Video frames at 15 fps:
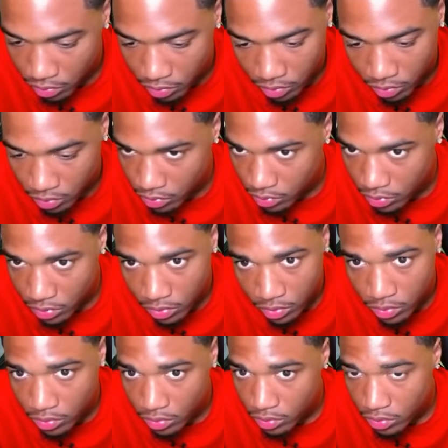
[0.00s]

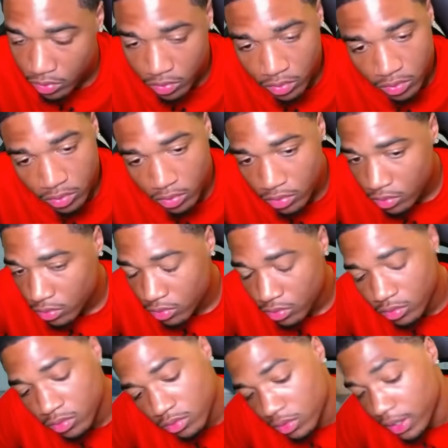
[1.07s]
Touchdown.
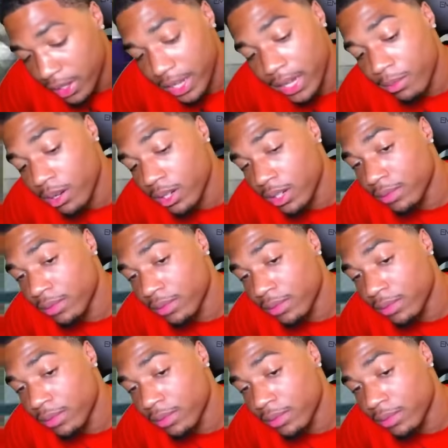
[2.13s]
Hey,